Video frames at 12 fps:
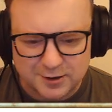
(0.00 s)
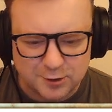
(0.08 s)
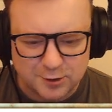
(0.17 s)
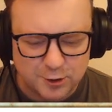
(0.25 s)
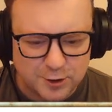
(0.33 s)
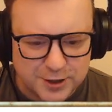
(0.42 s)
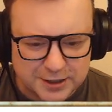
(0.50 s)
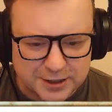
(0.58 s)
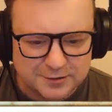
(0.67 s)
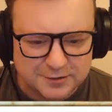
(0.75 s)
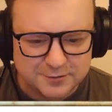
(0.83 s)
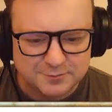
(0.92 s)

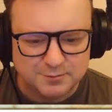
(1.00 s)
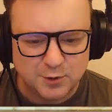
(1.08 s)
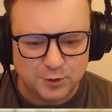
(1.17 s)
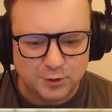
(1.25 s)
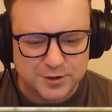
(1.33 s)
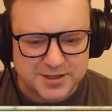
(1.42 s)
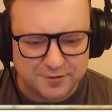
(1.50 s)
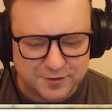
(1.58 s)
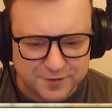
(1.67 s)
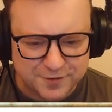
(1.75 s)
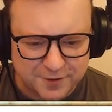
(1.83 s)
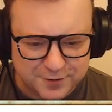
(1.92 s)
earning more than
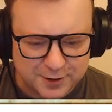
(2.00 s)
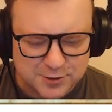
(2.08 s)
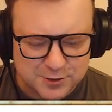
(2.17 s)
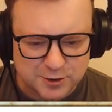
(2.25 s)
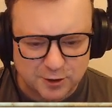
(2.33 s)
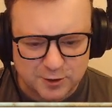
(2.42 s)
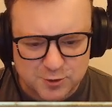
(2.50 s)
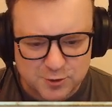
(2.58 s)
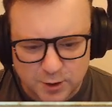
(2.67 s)
$75,000,